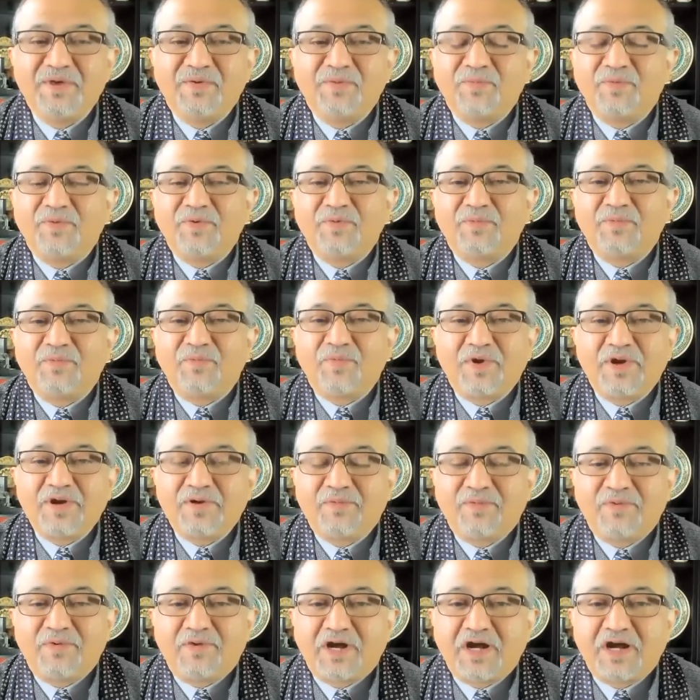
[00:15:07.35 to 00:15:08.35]
What?
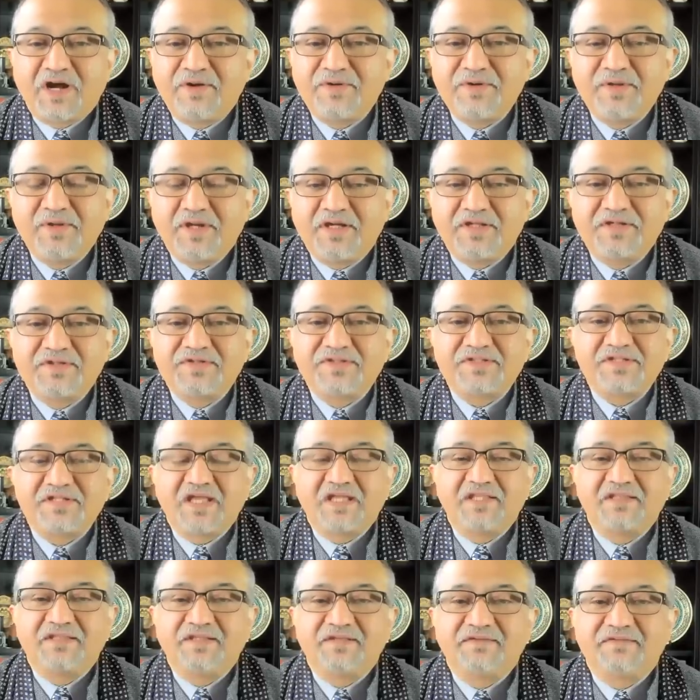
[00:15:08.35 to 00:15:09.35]
How do you understand
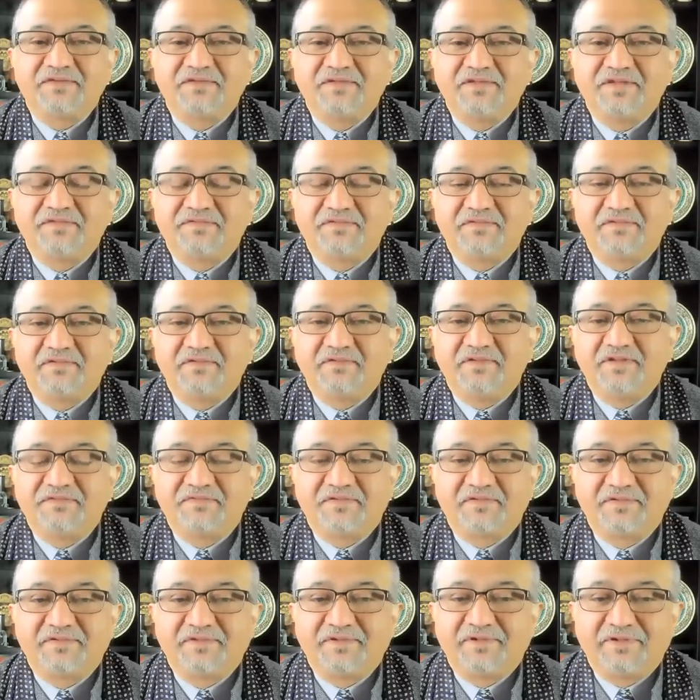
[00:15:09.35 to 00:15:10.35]
this
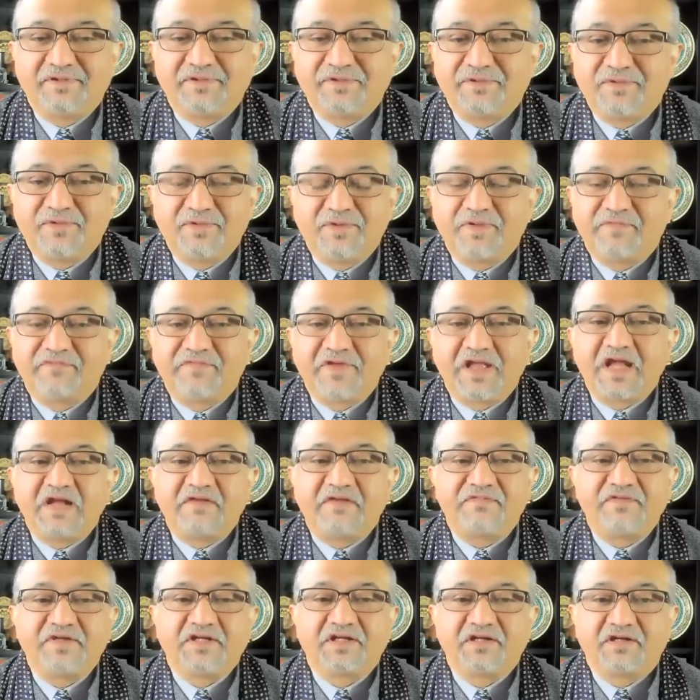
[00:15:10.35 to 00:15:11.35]
role of
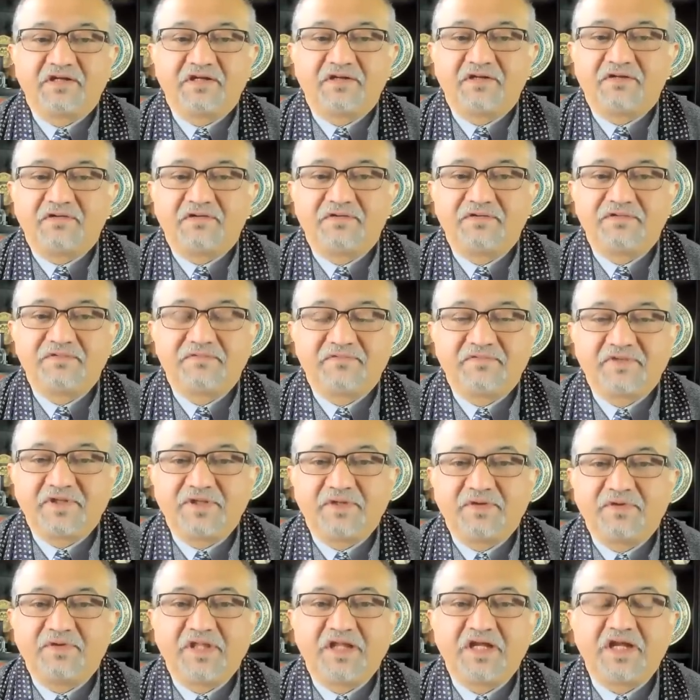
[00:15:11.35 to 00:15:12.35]
Africa on
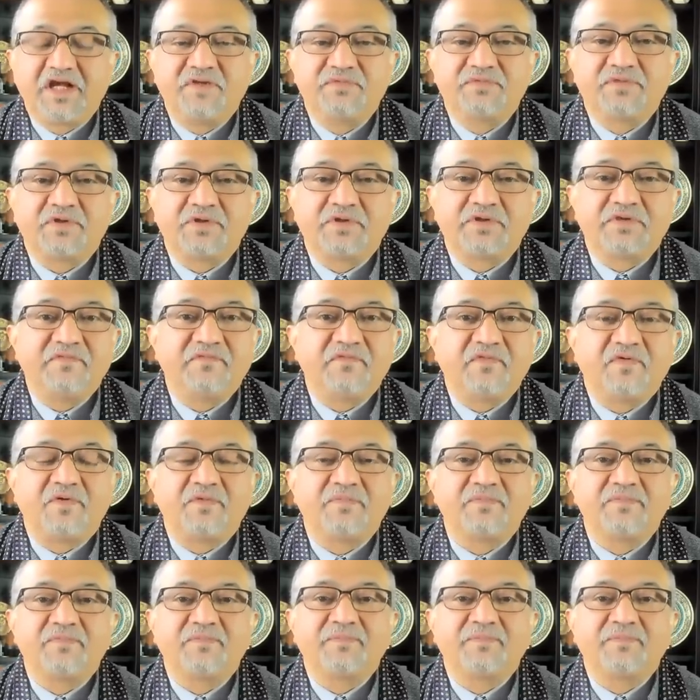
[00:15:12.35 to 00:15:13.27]
Security Council reform?